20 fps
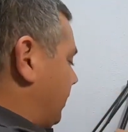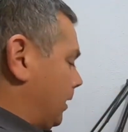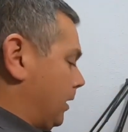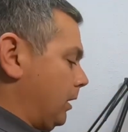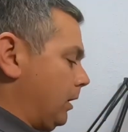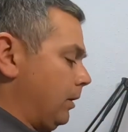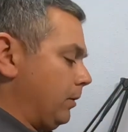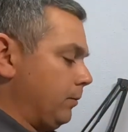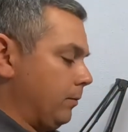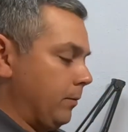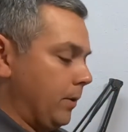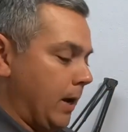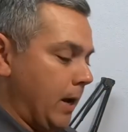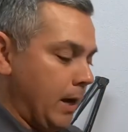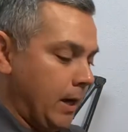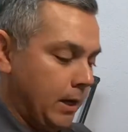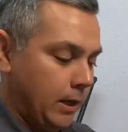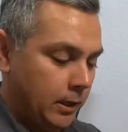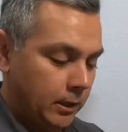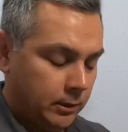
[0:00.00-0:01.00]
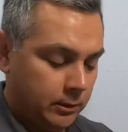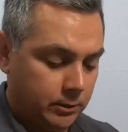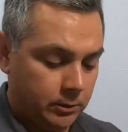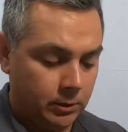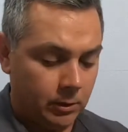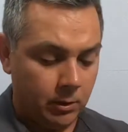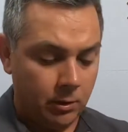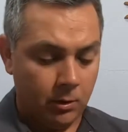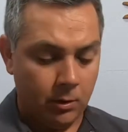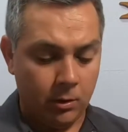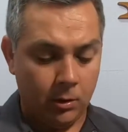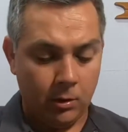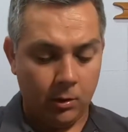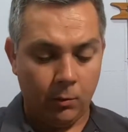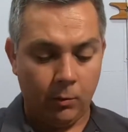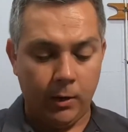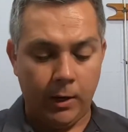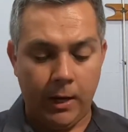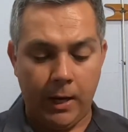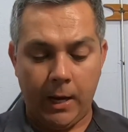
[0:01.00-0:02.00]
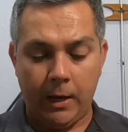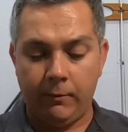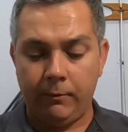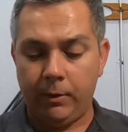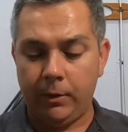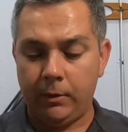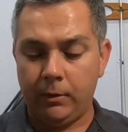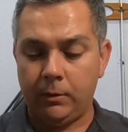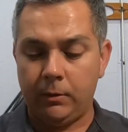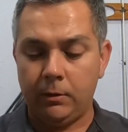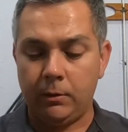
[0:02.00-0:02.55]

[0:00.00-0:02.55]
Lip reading: All right, so we have it.